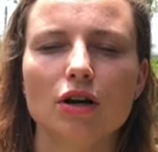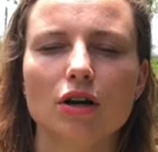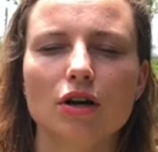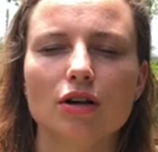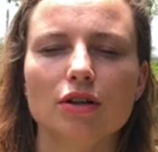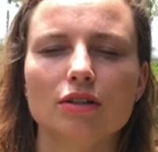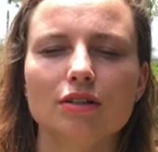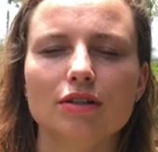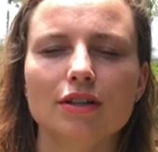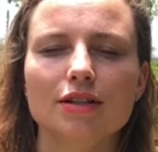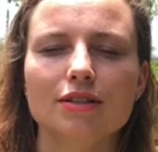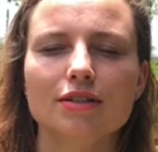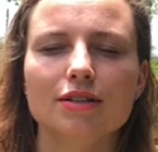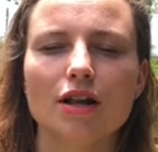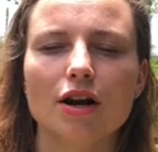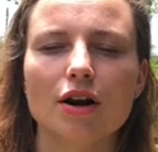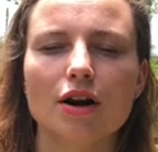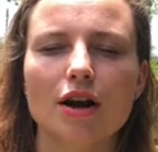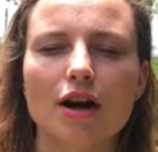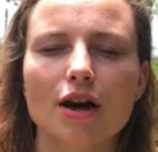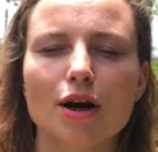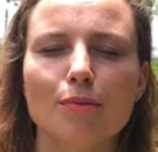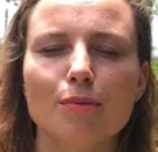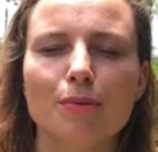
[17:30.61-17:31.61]
or things that are
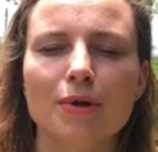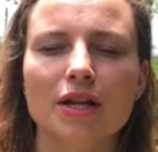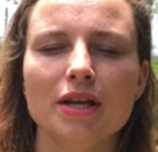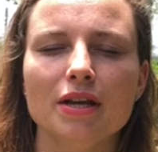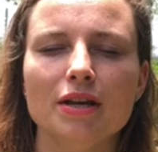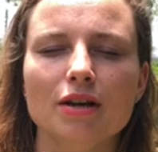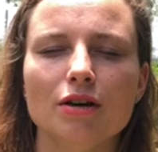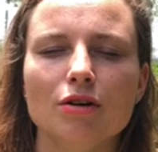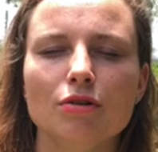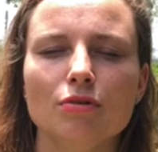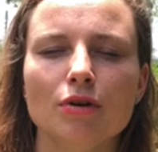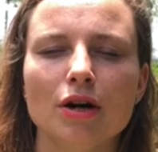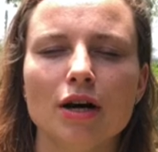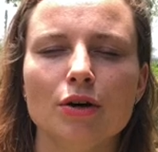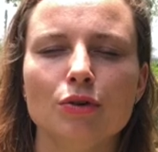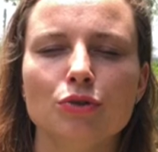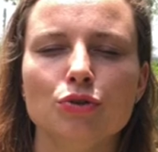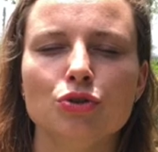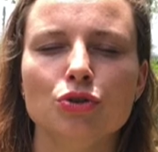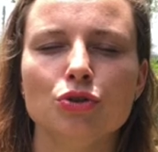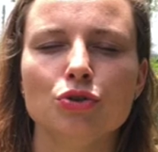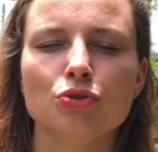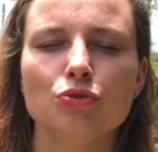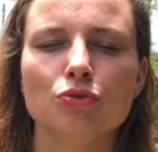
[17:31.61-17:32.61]
happening
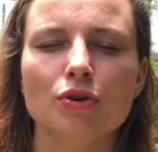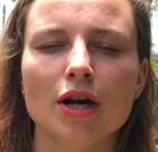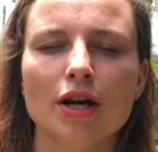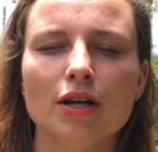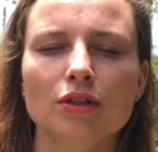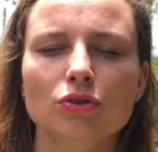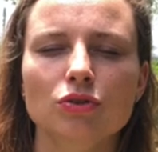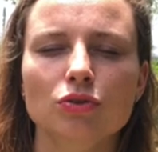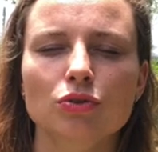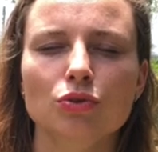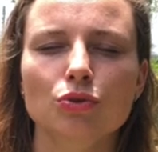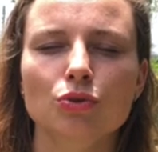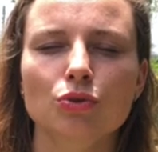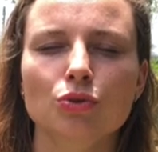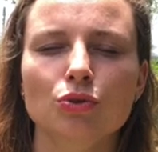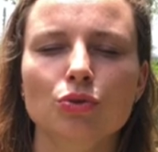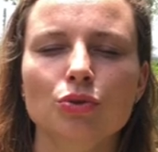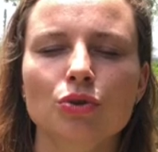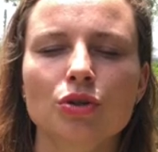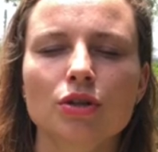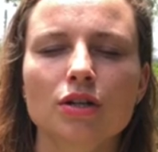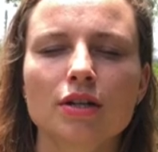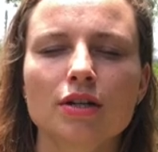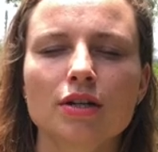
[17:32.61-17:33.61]
around you. Try to
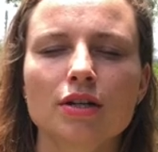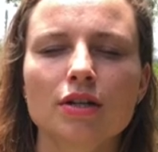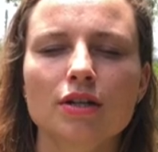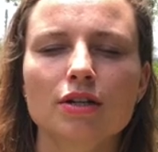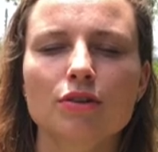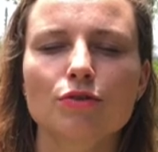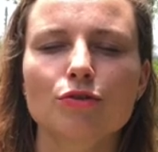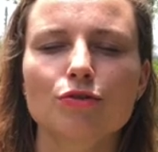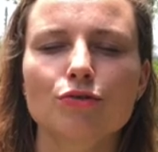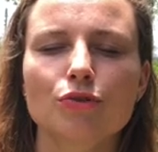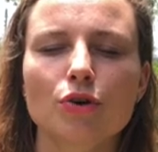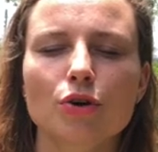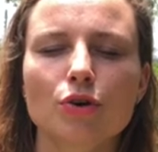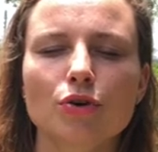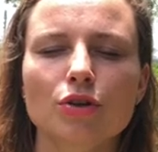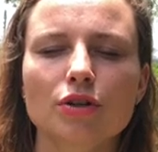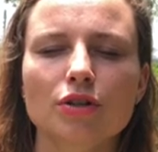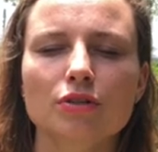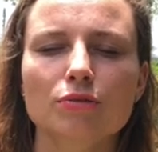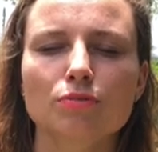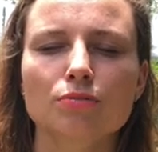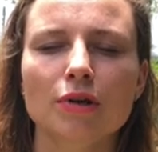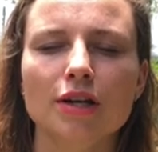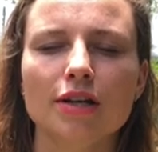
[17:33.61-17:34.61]

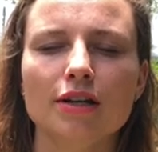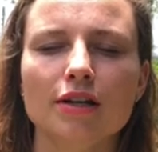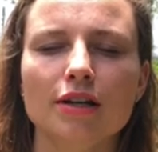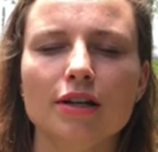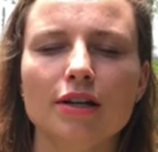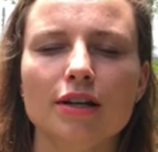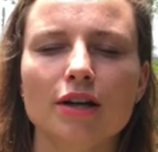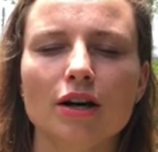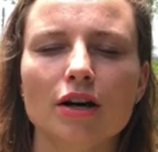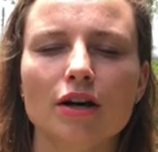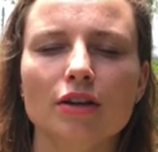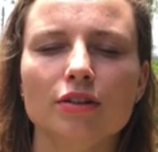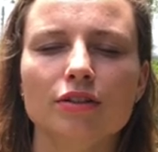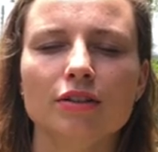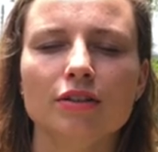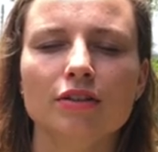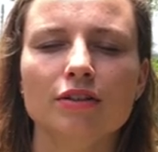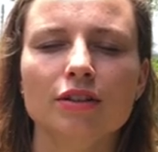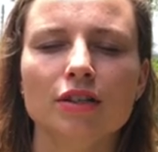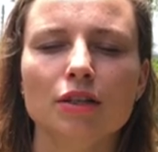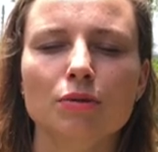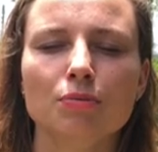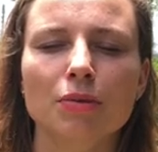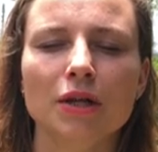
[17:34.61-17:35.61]
focus merely on the
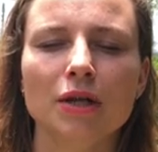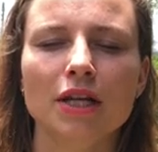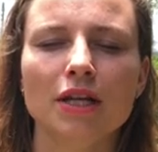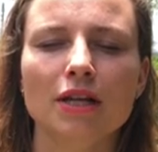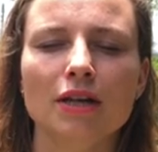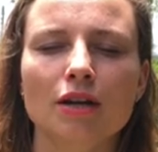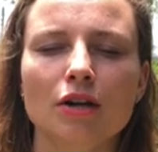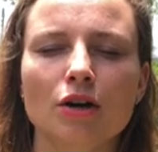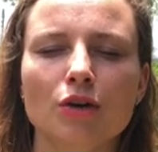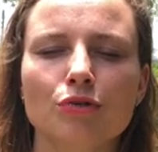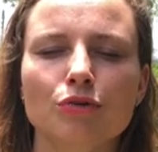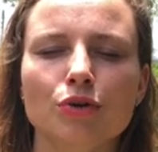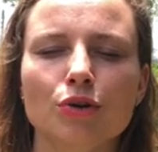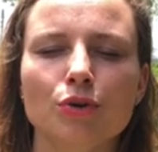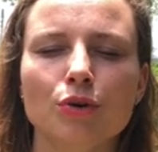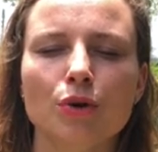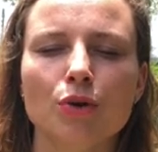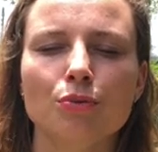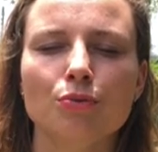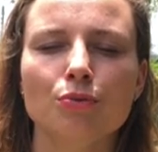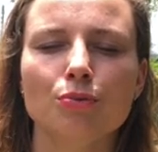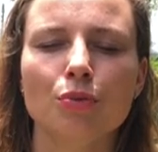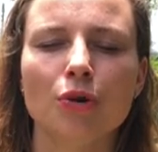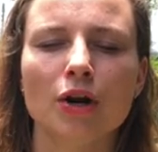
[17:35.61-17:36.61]
deepening of your
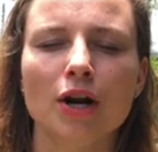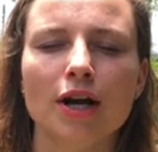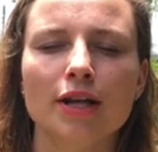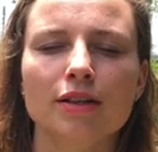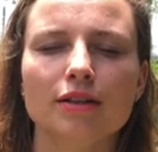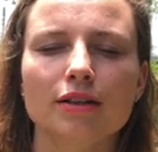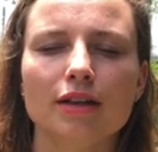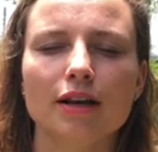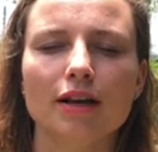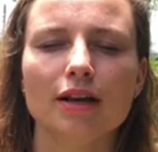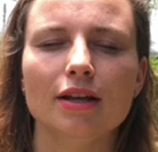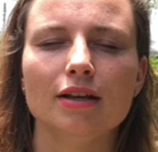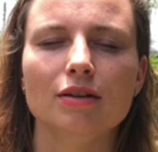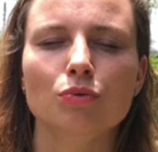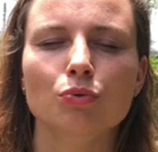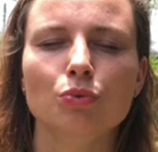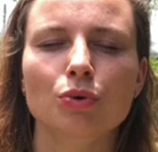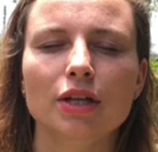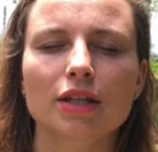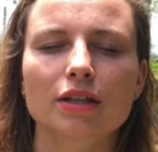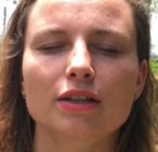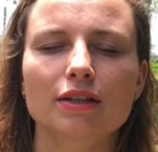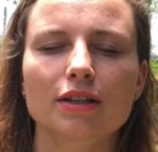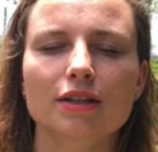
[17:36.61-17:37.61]
own breath, and
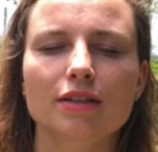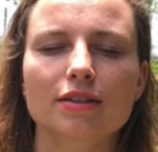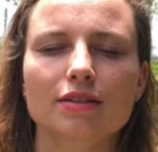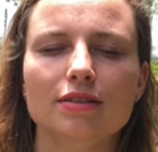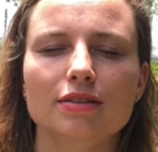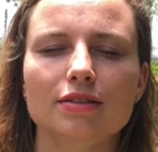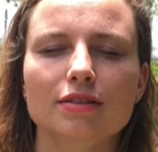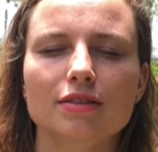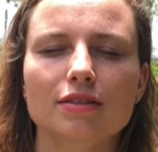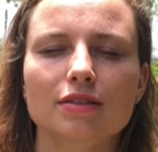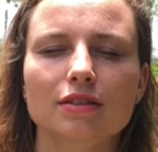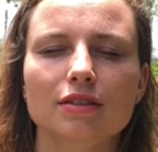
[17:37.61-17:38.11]
with this,